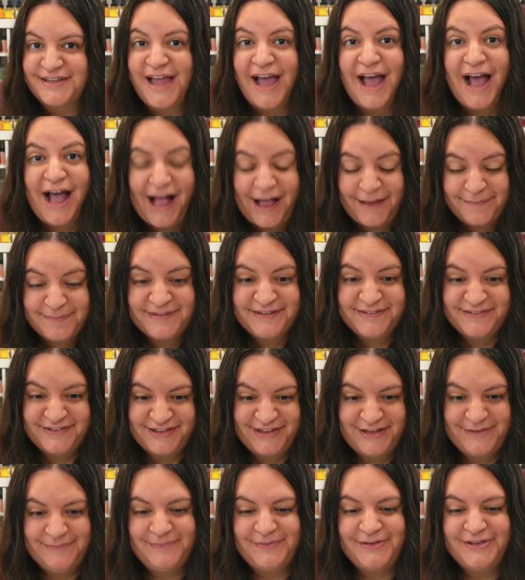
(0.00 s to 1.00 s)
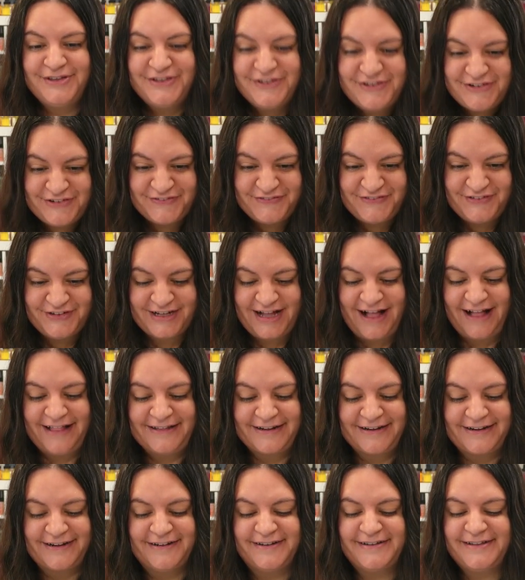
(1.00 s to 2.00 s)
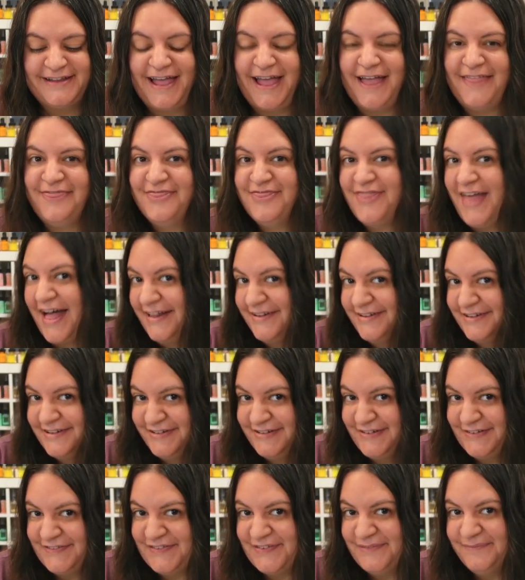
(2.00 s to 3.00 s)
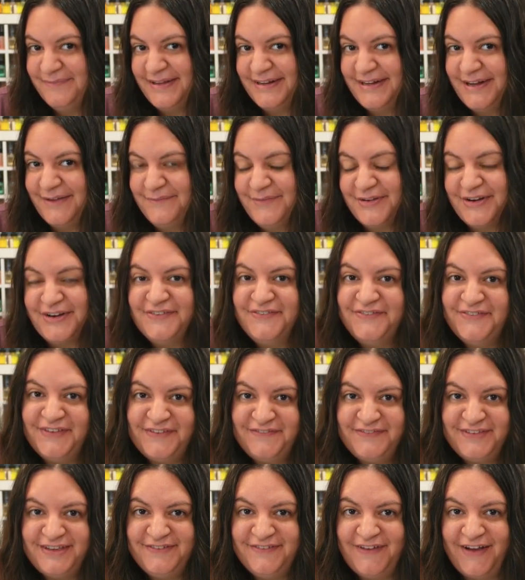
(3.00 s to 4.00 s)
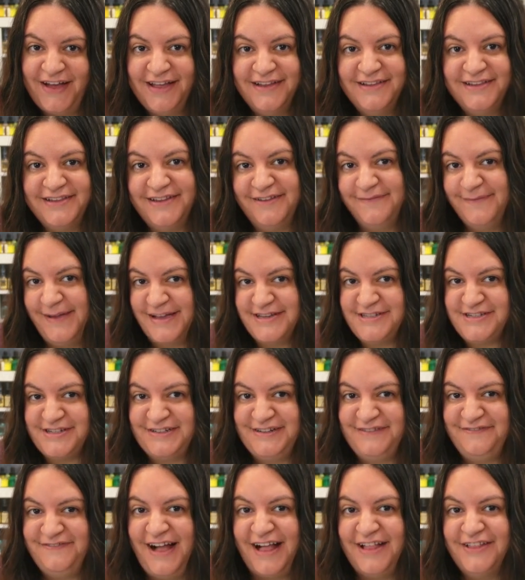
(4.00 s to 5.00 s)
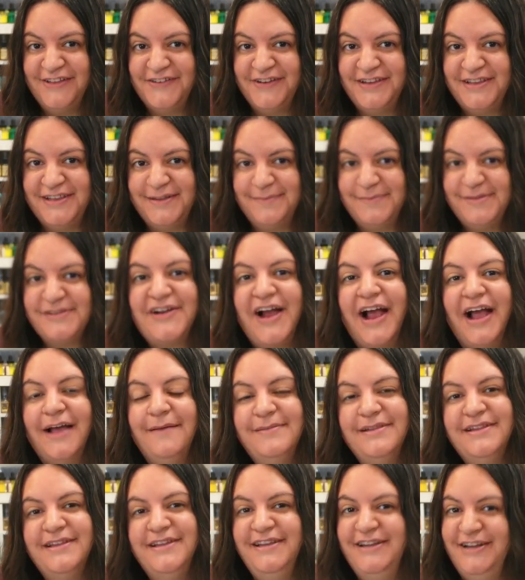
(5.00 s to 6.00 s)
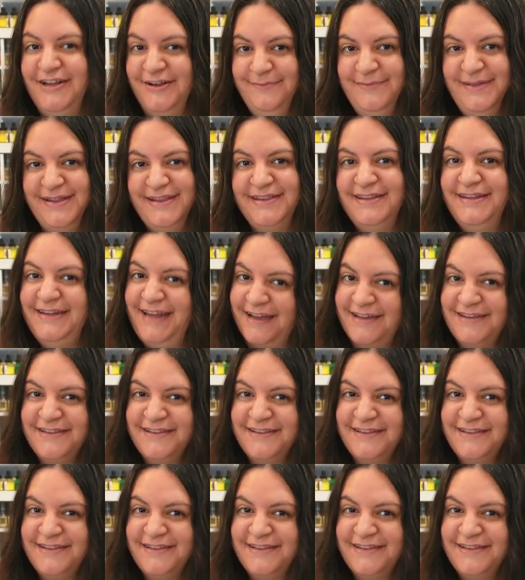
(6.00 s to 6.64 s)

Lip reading: Absolutely beautiful colors. And that'll do it for bin number 51. So make sure to follow and subscribe so you don't miss the next